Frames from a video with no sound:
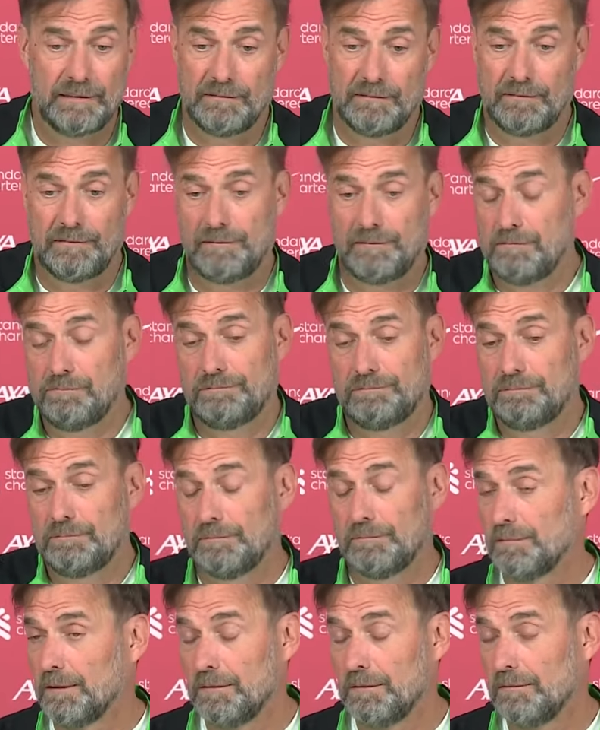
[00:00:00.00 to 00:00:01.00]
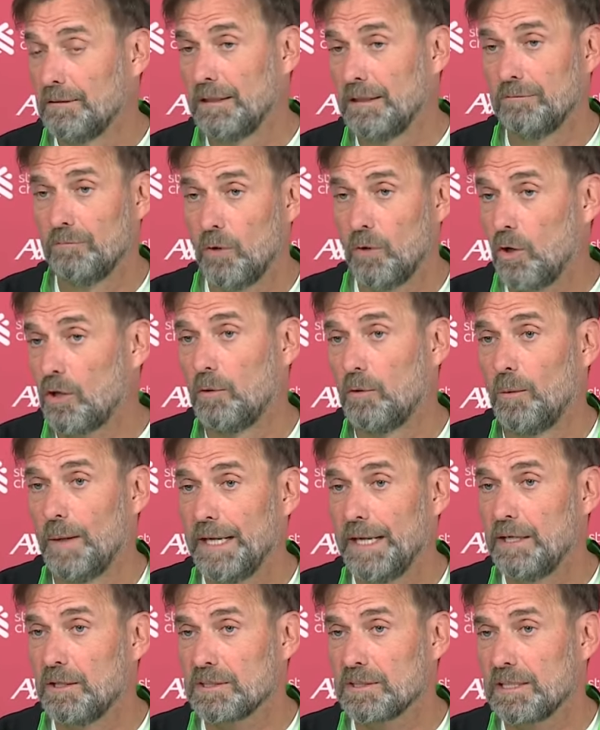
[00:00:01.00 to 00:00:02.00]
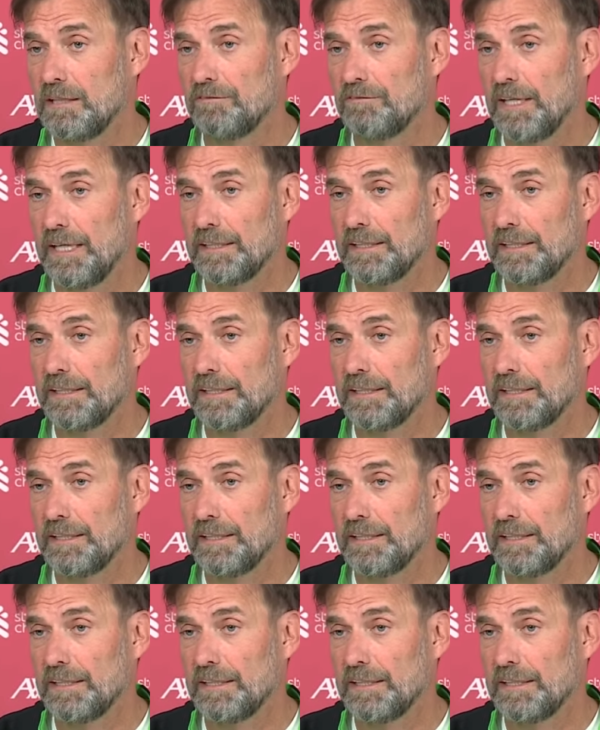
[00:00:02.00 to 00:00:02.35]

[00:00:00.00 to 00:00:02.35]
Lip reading: and walk away or stuff